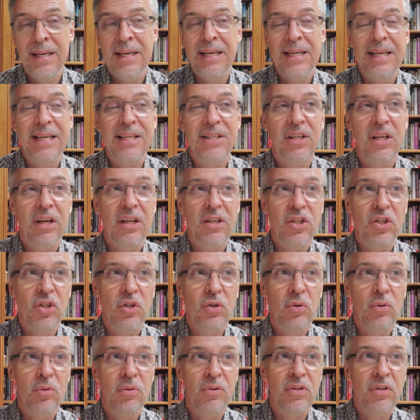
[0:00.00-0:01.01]
He is going to
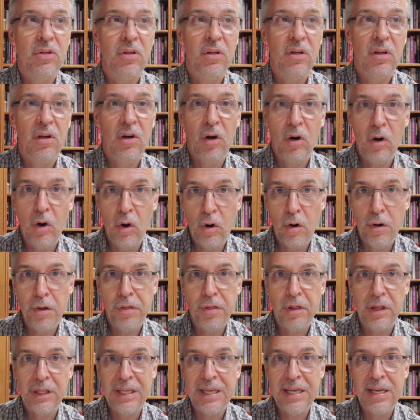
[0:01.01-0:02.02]
use
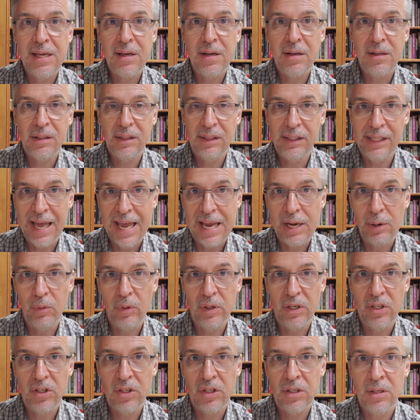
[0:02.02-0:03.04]
earthly
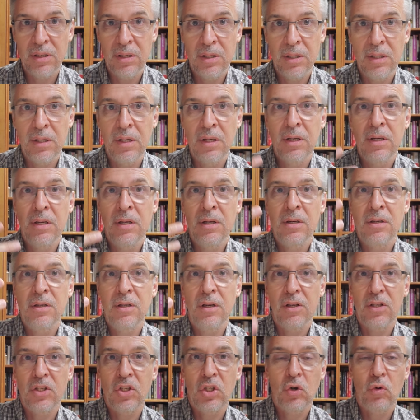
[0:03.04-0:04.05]
language to
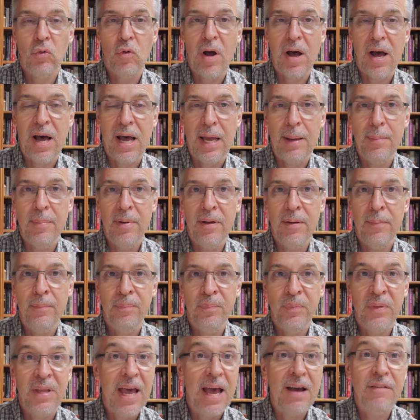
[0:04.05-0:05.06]
describe
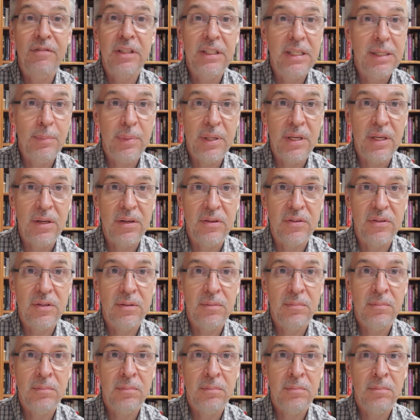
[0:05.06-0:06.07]
heavenly beings
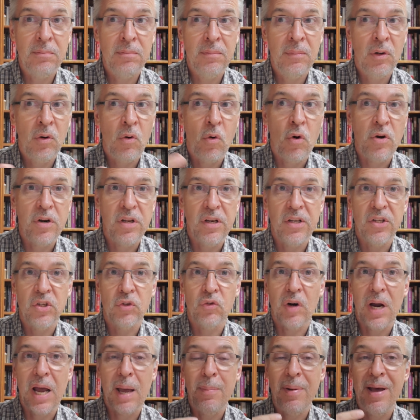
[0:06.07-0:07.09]
or to
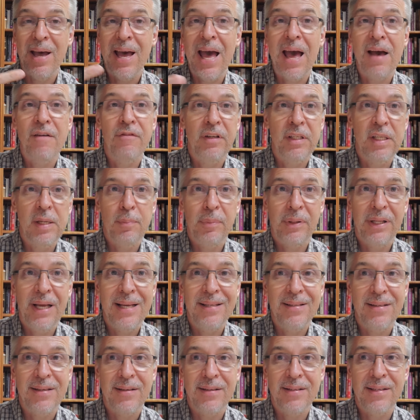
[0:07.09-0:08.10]
describe heavenly
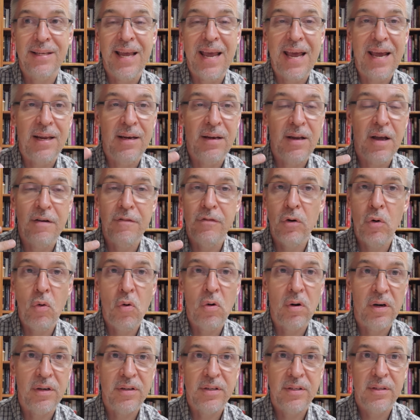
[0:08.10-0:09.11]
places. And of
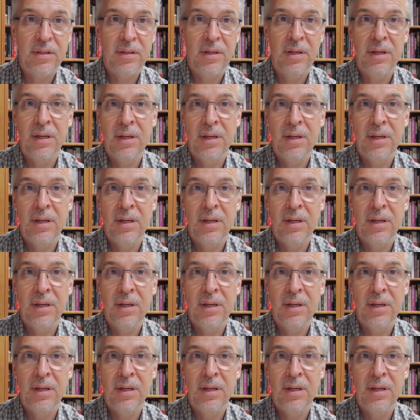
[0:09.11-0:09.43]
course,